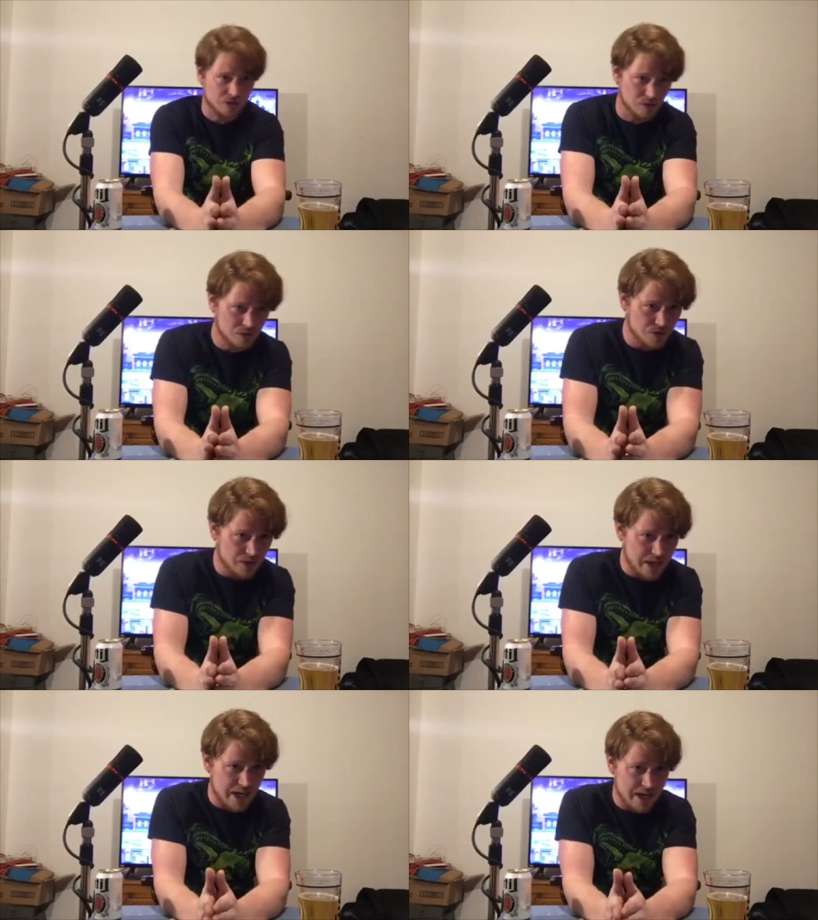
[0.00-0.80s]
Who's the
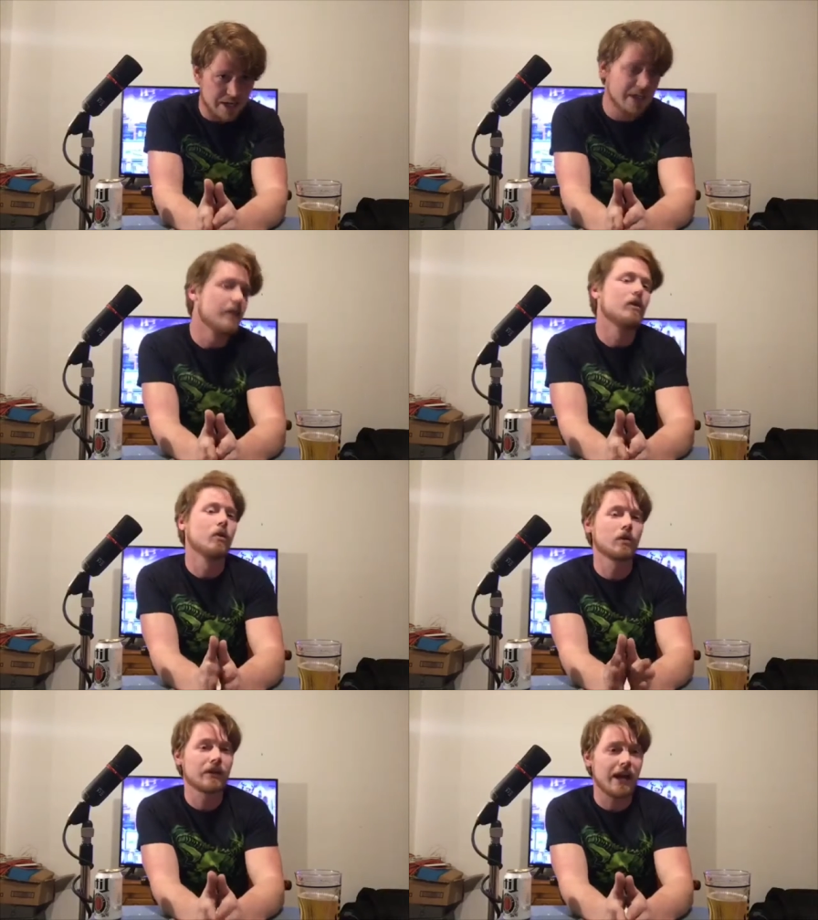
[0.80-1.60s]
guy
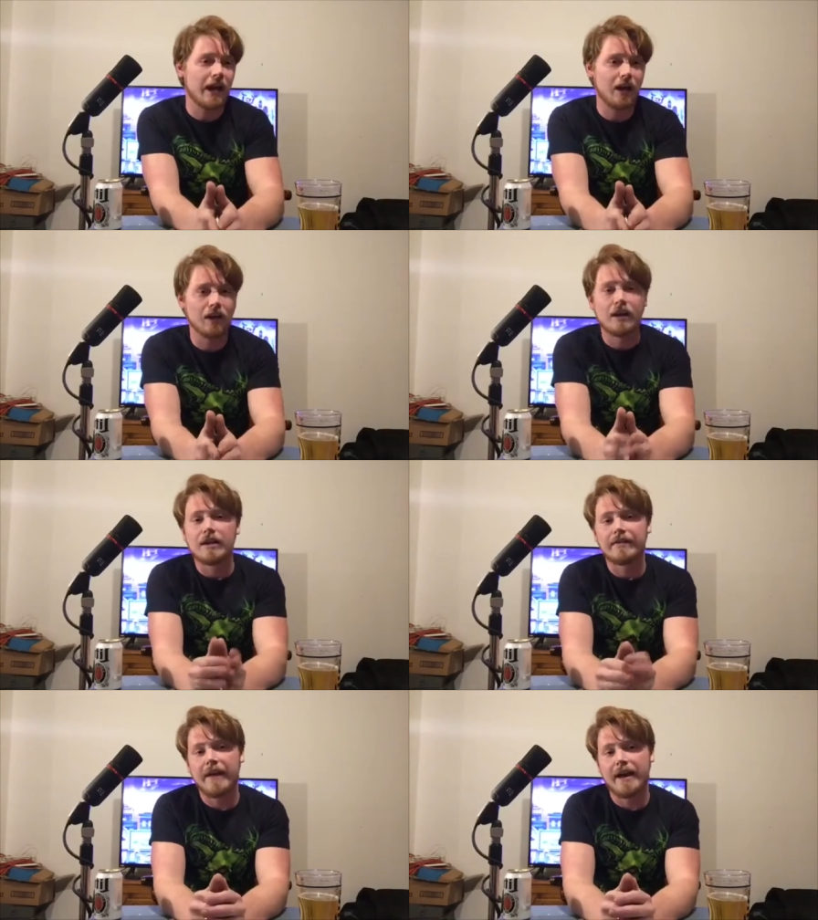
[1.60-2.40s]
or gal
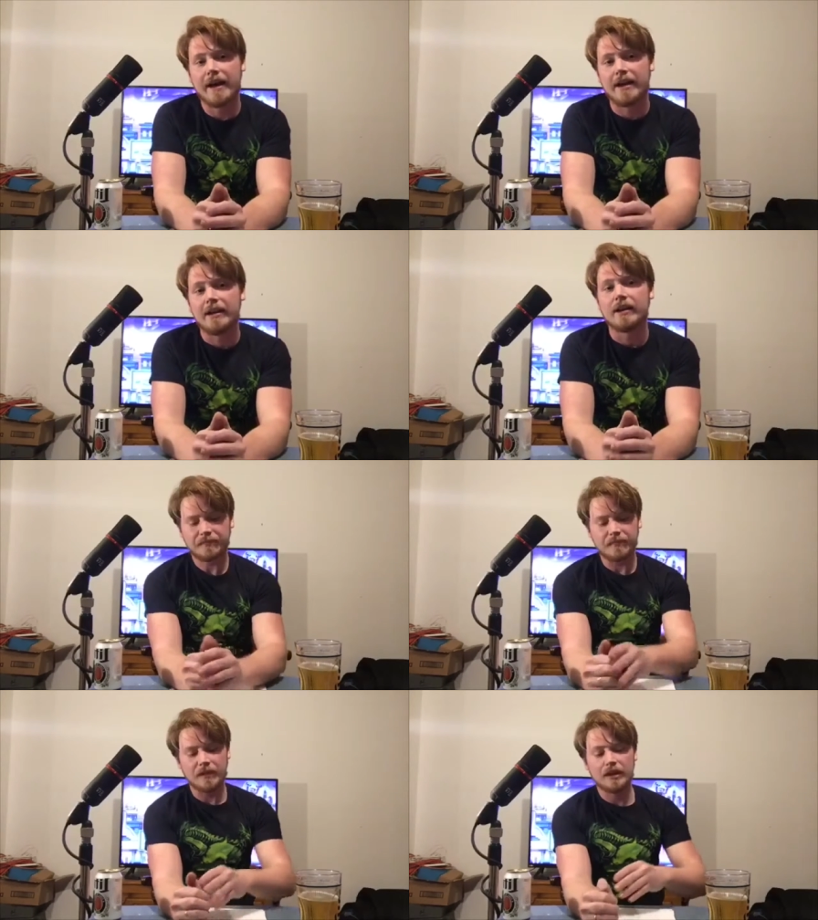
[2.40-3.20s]
that
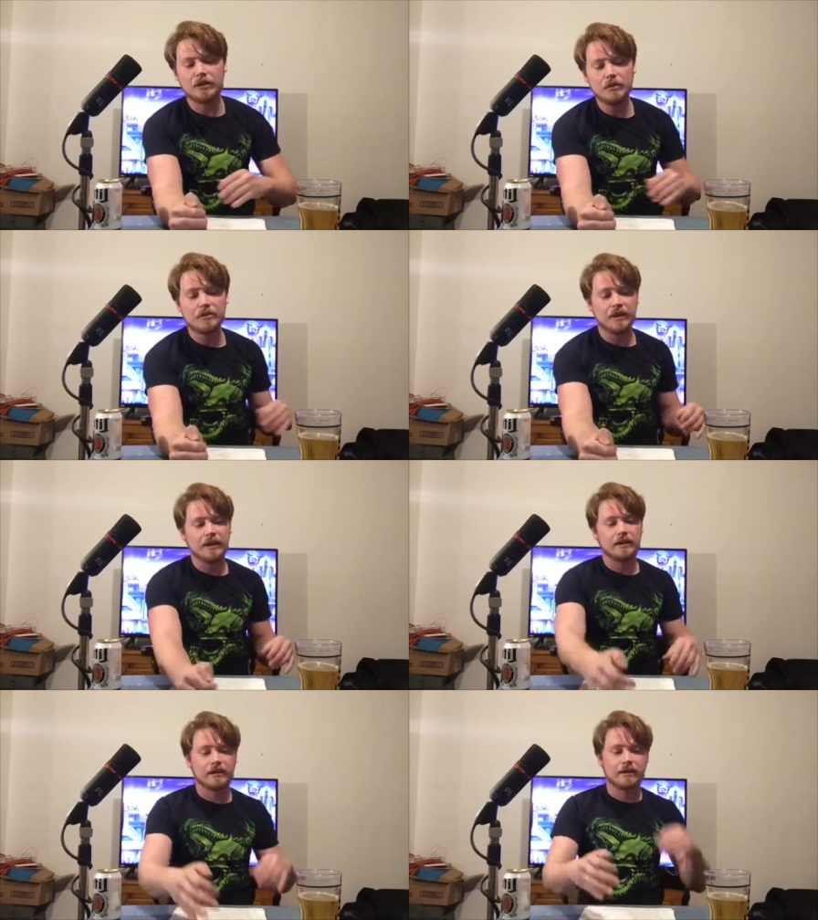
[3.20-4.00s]
you think
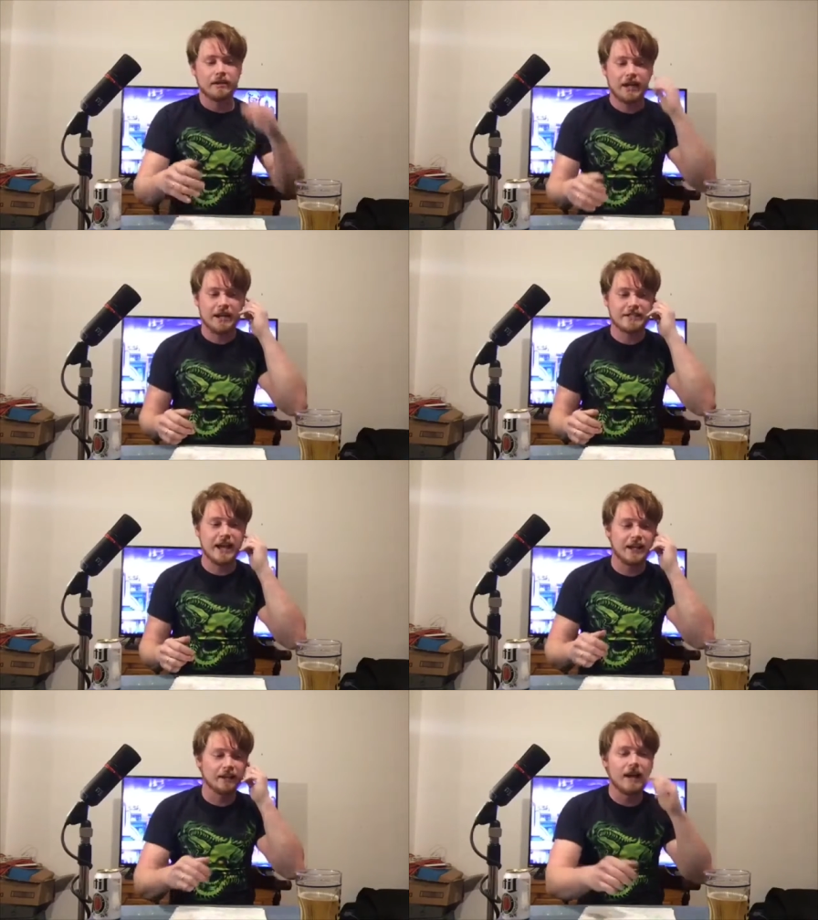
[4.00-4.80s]
has
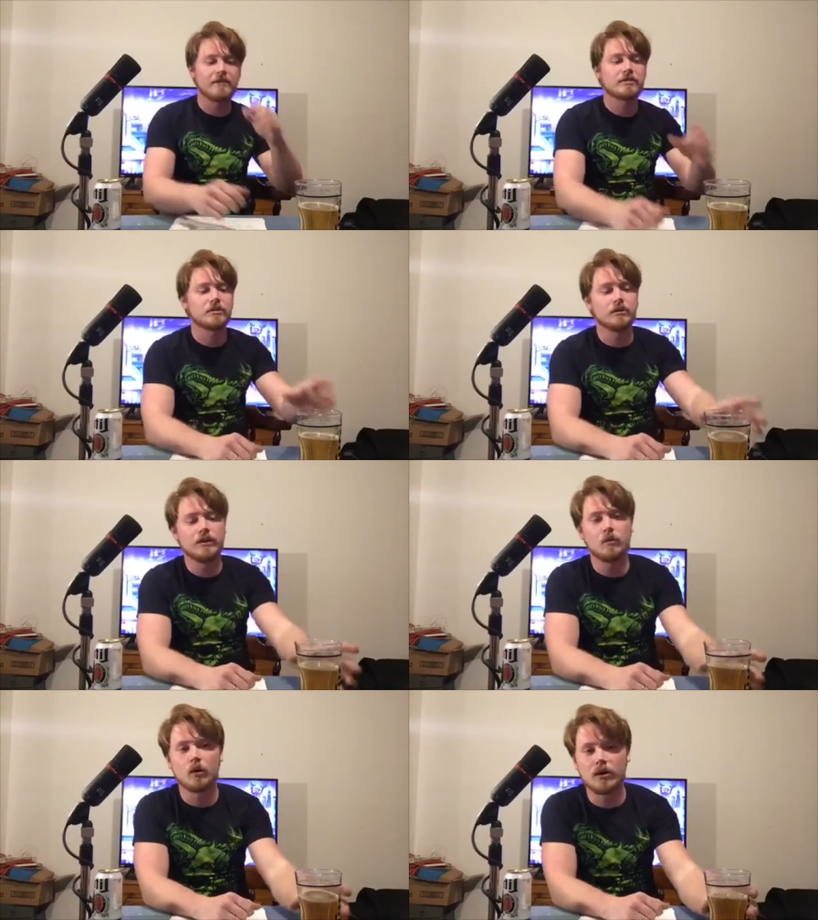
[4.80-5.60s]
had a life story
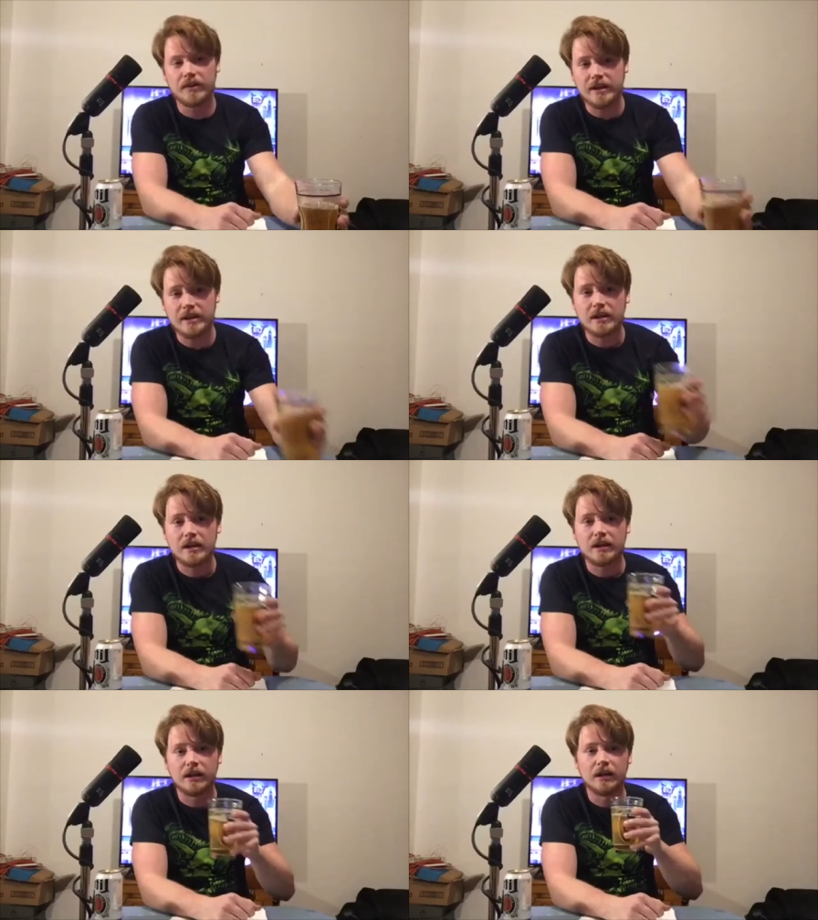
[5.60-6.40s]
worthy
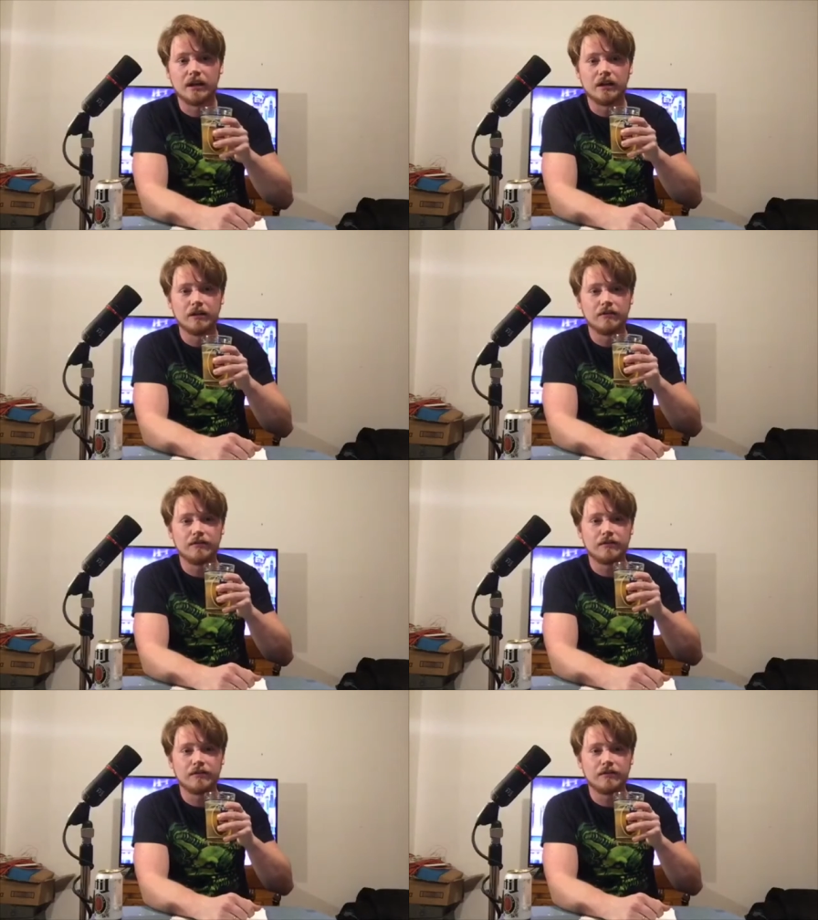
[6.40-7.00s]
of